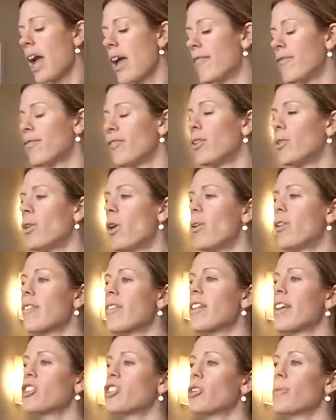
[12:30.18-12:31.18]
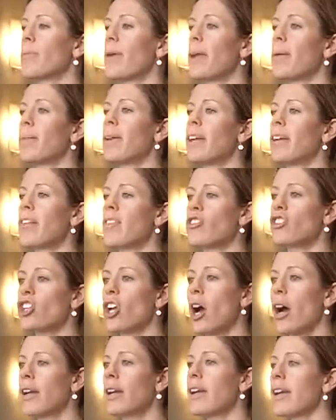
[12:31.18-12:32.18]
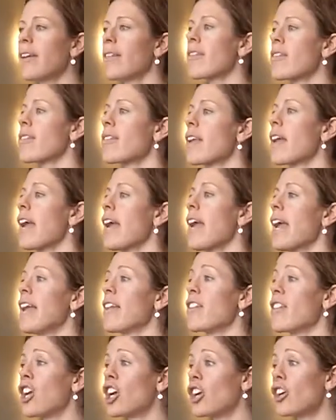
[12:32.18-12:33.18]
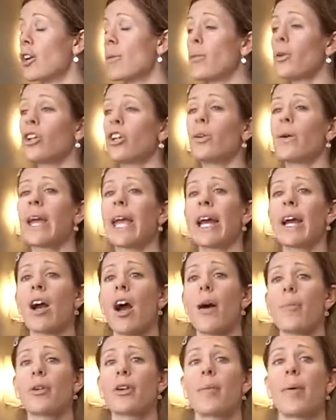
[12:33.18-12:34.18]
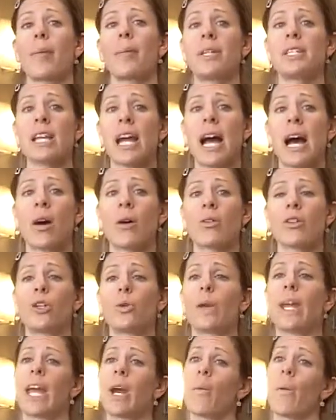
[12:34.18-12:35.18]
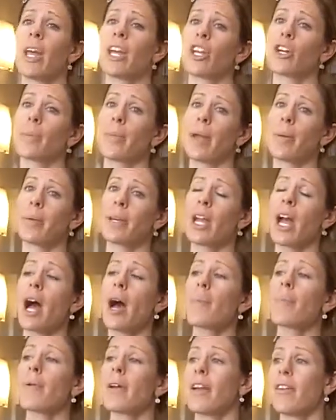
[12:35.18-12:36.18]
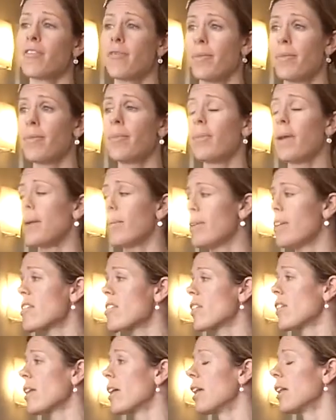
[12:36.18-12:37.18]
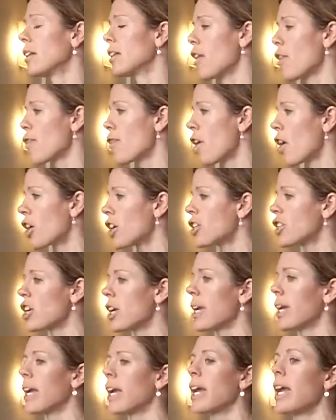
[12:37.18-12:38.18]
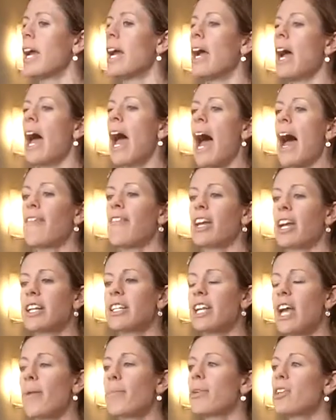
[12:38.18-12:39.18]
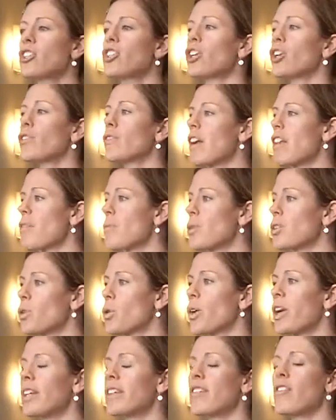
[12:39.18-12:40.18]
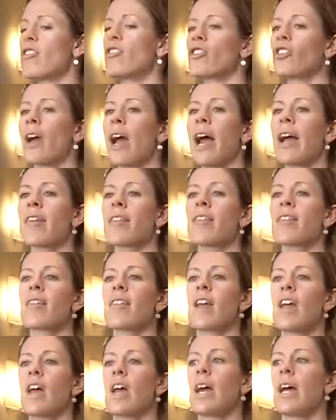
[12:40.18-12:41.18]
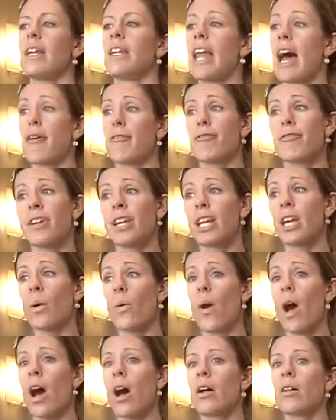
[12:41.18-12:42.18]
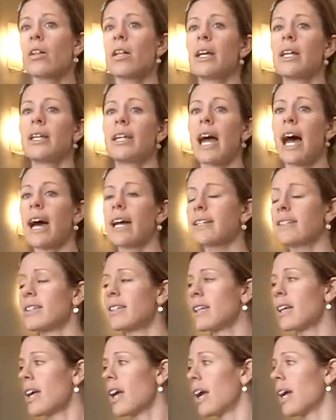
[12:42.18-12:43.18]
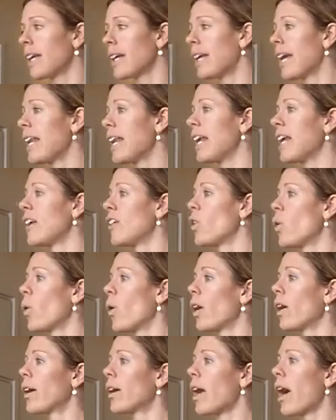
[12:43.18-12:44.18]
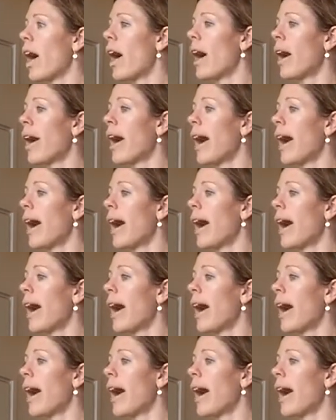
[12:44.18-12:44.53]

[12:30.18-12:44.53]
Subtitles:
If you notice that your baby is jaundice, is irritable, you can't calm your baby down, you can't wake your baby up. If baby's lethargic, having a temperature, respiratory distress, not feeding well, not getting your